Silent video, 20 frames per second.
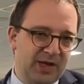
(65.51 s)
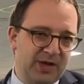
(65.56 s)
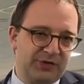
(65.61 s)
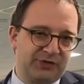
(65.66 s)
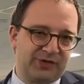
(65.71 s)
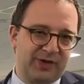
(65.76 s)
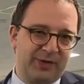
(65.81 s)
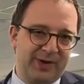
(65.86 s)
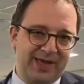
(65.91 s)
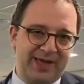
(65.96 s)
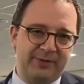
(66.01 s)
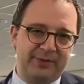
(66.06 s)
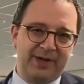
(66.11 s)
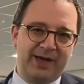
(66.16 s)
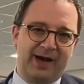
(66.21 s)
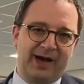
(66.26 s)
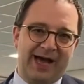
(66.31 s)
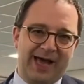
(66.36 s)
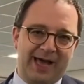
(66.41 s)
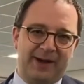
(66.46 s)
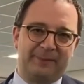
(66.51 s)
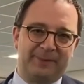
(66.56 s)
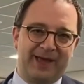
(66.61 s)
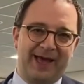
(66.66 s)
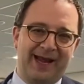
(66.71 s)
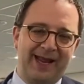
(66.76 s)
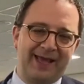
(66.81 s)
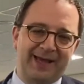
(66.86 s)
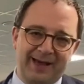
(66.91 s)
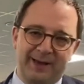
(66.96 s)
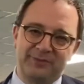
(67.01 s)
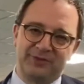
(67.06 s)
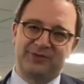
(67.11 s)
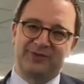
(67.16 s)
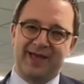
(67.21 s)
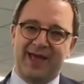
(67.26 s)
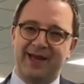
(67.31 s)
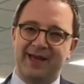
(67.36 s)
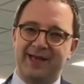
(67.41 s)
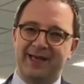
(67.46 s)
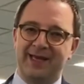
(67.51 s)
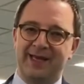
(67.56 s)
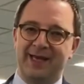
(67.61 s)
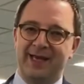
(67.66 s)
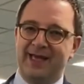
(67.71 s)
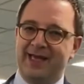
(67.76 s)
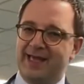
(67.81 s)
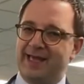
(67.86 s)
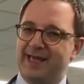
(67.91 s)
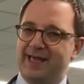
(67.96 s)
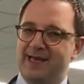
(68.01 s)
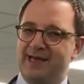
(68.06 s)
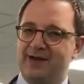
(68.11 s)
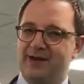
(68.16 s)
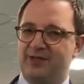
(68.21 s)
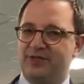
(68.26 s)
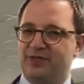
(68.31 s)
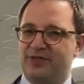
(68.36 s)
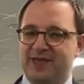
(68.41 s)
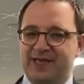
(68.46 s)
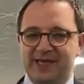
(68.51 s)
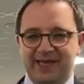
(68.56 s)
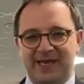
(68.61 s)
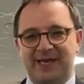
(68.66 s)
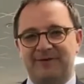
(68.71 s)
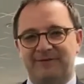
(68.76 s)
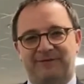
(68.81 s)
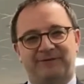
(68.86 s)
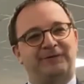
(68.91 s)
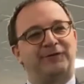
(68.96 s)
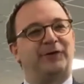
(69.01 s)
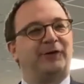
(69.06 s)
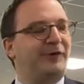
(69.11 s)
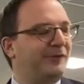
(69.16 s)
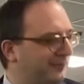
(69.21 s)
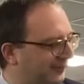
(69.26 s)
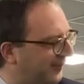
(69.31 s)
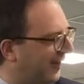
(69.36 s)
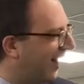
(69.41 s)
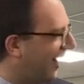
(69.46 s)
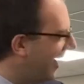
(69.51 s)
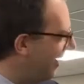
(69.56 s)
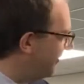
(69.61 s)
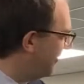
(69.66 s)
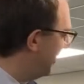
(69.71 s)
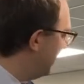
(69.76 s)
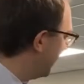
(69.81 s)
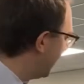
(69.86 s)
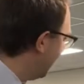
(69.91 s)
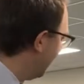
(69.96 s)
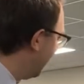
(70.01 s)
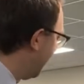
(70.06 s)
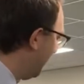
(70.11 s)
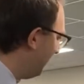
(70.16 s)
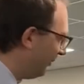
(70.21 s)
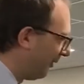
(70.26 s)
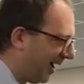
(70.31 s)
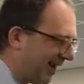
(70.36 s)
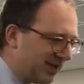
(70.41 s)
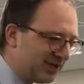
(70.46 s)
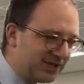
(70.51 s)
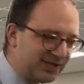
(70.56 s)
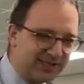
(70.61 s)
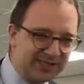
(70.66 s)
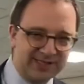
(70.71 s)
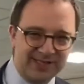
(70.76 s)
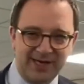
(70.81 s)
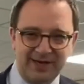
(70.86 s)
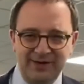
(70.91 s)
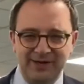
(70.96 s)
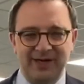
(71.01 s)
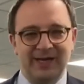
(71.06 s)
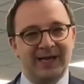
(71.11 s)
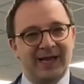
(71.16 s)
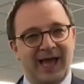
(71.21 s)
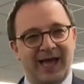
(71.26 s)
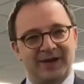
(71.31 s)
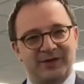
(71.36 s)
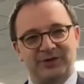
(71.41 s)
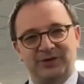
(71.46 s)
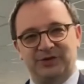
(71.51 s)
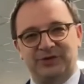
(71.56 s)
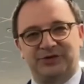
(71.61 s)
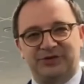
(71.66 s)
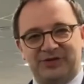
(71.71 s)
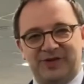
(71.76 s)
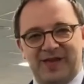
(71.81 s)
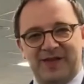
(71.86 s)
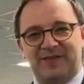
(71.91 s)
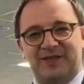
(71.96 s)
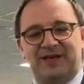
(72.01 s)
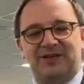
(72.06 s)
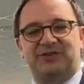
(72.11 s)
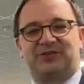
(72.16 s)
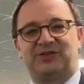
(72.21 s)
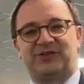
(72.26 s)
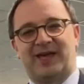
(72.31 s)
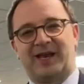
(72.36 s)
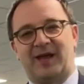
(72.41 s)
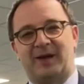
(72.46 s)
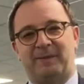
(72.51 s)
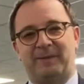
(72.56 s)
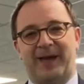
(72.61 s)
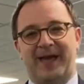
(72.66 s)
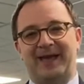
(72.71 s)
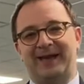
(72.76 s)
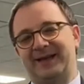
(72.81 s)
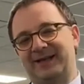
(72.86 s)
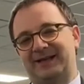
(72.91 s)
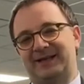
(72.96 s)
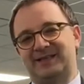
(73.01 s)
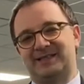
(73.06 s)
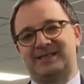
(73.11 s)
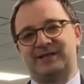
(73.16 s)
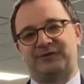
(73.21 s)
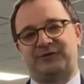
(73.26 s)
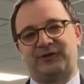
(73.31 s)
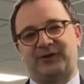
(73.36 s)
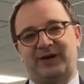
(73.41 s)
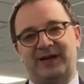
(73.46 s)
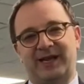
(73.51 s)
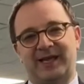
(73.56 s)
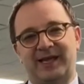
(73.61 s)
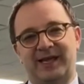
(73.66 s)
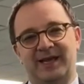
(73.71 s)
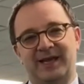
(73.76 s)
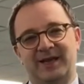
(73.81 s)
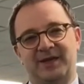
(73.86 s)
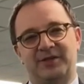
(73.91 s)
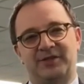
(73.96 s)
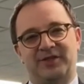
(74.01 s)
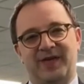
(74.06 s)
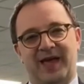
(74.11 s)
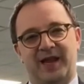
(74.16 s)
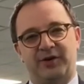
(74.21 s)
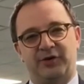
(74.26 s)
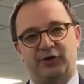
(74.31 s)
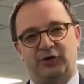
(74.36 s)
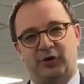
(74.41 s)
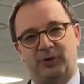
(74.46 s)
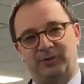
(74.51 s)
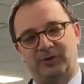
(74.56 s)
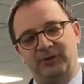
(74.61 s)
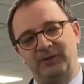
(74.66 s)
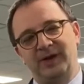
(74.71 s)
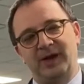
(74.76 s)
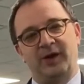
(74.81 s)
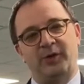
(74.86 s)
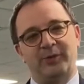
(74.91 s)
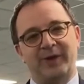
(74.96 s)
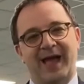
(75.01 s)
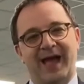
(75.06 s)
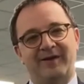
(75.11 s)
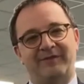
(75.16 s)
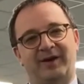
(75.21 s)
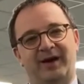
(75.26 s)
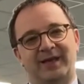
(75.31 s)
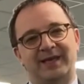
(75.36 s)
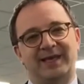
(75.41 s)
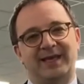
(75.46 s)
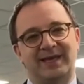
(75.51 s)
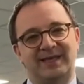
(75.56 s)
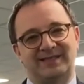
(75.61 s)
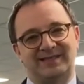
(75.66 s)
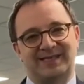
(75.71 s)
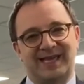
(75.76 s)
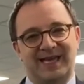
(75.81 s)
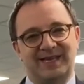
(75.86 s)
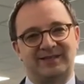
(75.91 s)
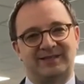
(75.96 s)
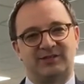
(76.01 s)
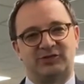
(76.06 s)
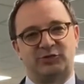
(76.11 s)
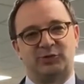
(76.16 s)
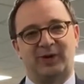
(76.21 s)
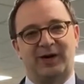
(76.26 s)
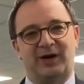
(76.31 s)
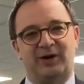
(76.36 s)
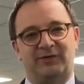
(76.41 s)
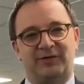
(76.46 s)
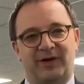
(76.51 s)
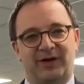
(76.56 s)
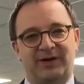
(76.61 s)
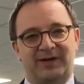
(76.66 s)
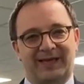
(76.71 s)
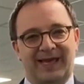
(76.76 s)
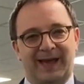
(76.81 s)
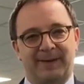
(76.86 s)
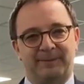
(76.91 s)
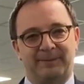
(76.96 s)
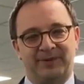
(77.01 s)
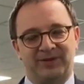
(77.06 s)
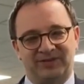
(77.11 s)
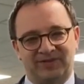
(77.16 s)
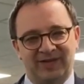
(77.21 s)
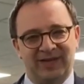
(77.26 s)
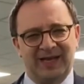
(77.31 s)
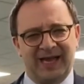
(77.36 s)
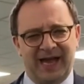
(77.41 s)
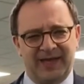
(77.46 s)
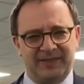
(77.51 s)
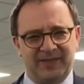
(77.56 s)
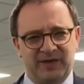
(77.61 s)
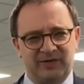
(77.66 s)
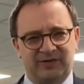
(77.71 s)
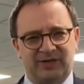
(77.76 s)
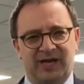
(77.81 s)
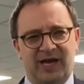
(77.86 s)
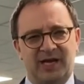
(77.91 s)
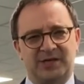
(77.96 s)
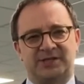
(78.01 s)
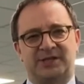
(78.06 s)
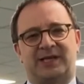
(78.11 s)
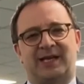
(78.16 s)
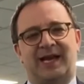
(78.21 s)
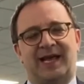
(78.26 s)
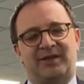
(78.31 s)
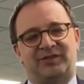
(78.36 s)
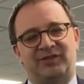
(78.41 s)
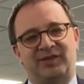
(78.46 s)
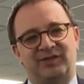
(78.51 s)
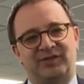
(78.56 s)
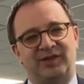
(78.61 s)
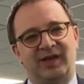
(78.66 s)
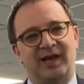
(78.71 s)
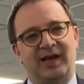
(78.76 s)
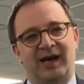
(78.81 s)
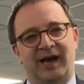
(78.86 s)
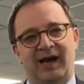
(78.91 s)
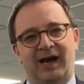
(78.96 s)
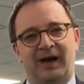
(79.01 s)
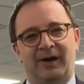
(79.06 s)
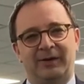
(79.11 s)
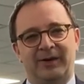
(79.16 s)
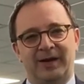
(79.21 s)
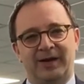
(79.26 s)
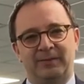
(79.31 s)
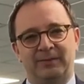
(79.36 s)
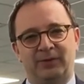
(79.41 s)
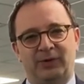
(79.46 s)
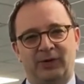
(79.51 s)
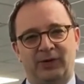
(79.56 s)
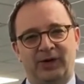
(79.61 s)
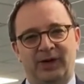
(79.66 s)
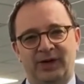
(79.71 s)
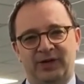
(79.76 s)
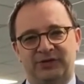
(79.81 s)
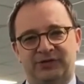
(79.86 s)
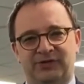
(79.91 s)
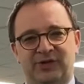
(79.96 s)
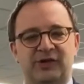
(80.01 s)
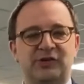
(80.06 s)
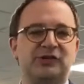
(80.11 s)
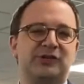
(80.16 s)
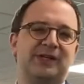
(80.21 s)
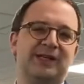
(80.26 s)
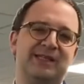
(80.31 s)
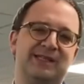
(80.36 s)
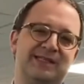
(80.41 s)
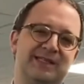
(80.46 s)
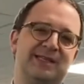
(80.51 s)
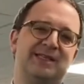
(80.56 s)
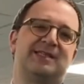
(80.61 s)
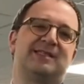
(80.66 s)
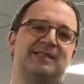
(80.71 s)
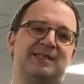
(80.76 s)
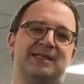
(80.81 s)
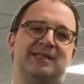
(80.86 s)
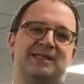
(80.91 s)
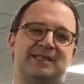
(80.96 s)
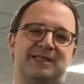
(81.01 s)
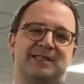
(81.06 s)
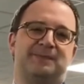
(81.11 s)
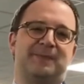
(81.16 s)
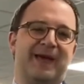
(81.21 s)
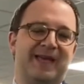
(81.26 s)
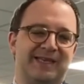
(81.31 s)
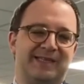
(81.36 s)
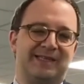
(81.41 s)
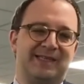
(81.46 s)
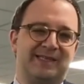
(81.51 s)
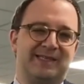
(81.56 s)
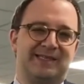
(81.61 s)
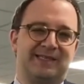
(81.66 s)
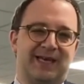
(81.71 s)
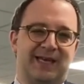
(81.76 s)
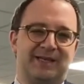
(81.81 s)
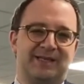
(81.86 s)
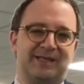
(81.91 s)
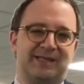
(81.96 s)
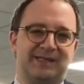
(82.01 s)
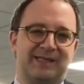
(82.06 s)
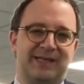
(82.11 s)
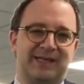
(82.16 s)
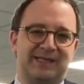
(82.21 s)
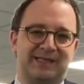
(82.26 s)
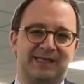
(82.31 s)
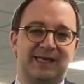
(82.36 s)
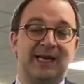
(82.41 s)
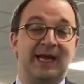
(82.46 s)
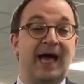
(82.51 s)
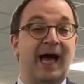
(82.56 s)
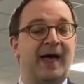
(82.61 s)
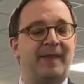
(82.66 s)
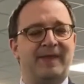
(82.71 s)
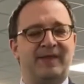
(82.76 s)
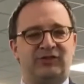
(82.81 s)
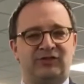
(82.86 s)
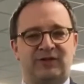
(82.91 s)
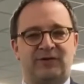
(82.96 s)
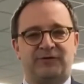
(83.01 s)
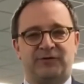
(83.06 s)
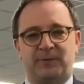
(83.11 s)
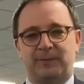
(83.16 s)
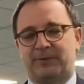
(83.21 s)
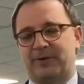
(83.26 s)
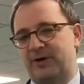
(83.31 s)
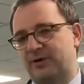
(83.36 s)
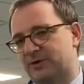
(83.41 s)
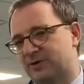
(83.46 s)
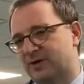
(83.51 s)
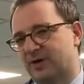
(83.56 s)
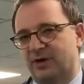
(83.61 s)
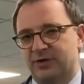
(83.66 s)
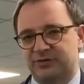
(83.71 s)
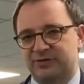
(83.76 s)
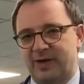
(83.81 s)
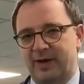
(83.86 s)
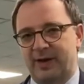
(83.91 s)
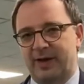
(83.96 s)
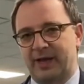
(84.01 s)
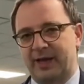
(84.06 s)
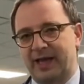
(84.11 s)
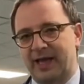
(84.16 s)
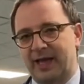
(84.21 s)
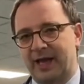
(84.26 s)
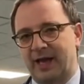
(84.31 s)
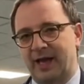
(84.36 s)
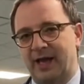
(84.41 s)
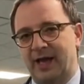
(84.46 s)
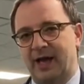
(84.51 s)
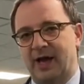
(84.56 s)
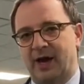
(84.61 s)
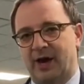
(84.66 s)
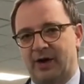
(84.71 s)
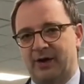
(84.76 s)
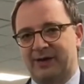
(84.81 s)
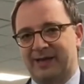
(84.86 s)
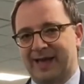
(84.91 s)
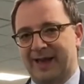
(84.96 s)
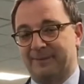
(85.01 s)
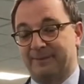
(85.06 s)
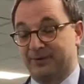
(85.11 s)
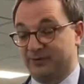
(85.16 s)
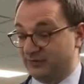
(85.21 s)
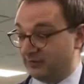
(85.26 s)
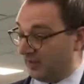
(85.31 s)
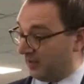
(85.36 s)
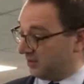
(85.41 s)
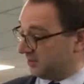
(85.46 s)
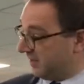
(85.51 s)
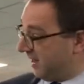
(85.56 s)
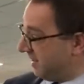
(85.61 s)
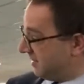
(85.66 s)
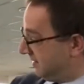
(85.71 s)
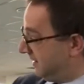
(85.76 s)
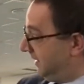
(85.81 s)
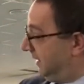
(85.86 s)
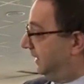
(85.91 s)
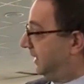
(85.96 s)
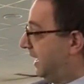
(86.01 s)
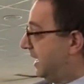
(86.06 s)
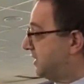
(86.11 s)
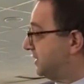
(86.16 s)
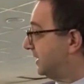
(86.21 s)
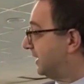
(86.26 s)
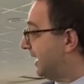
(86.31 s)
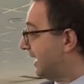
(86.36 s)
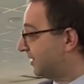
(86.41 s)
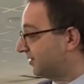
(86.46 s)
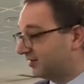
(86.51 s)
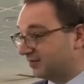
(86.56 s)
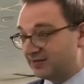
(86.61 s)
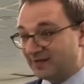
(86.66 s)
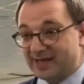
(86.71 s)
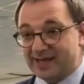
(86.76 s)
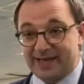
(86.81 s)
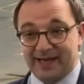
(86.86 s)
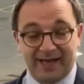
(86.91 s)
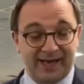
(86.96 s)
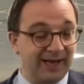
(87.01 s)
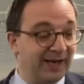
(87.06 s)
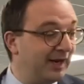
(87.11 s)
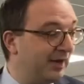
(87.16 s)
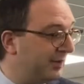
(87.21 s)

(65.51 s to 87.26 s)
So here we are at Bialik. I'm standing in the Year 4-5 collaboration zone, and you'll see that it's set up a little differently than normal. We have our years 10 to 12 on campus, and those larger classes are in more socially distanced spaces such as this, and there's different protocols going here on campus, such as larger classes here.